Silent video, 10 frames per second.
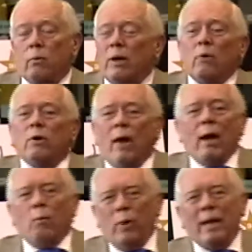her. We don't know
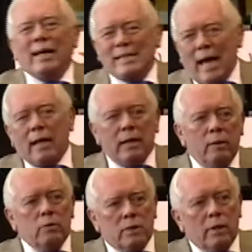how when exactly he
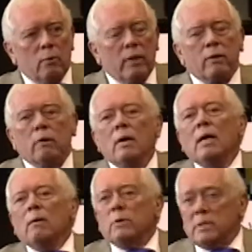was there with her
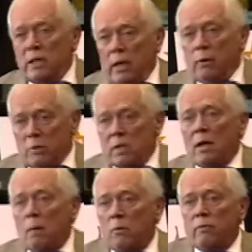was, it was a
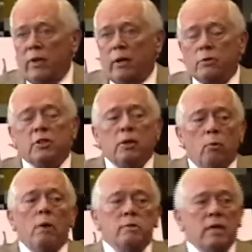number of years, she
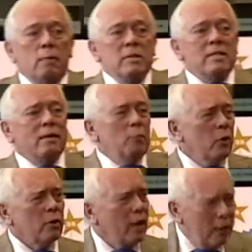wrote to him and said,
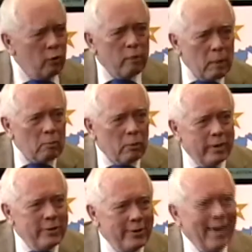Booker, can you remember when you